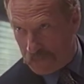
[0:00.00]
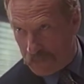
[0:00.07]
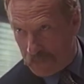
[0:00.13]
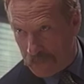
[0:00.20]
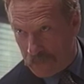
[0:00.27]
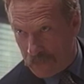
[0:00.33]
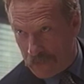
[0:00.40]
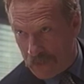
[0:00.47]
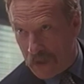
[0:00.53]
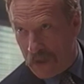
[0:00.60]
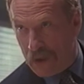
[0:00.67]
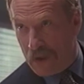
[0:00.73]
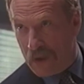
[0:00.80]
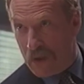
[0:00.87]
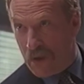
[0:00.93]
That's right.
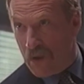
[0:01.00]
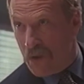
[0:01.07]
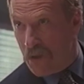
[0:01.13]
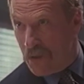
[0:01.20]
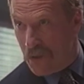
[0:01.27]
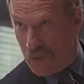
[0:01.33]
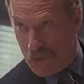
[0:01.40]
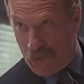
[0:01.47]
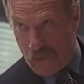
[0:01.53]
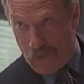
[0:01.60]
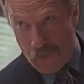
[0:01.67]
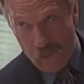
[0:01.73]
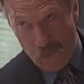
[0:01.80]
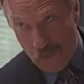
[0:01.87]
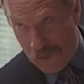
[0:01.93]

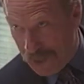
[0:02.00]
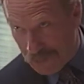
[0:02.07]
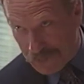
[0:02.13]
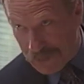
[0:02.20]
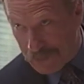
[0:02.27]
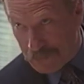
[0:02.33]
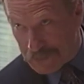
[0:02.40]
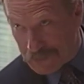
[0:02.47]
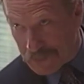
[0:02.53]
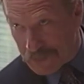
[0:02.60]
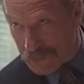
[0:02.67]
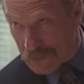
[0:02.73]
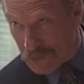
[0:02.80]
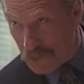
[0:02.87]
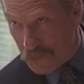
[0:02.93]
While he was
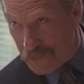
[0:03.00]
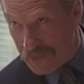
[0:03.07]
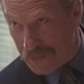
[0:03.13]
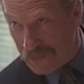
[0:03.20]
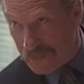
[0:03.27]
in a coma.